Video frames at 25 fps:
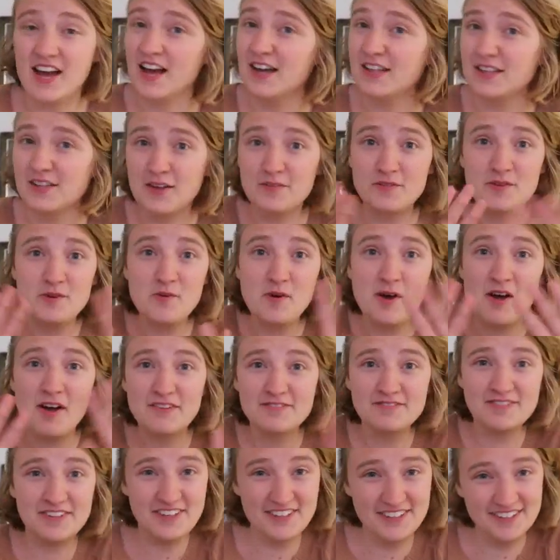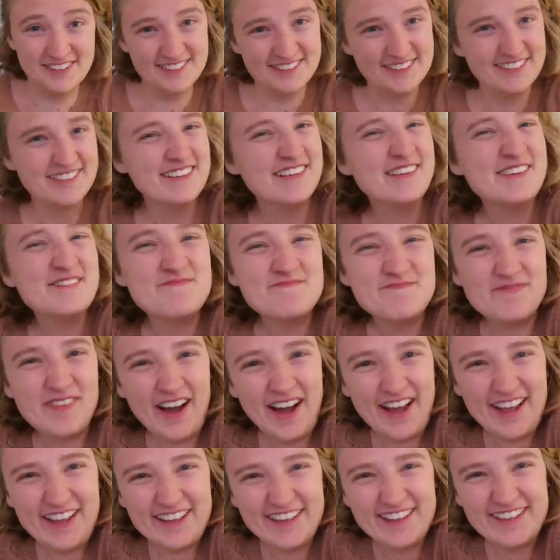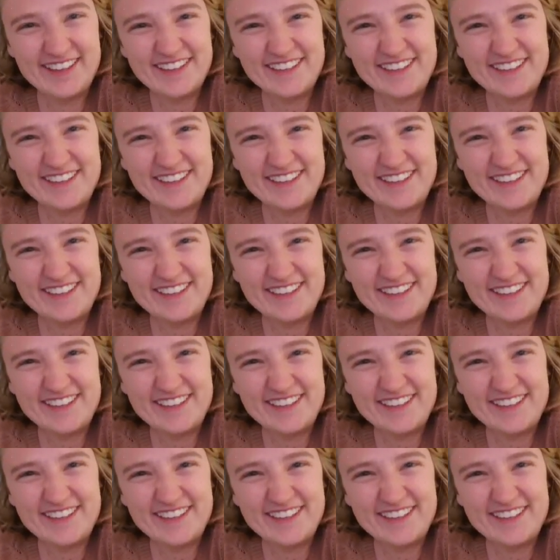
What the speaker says: I love you all. Bye.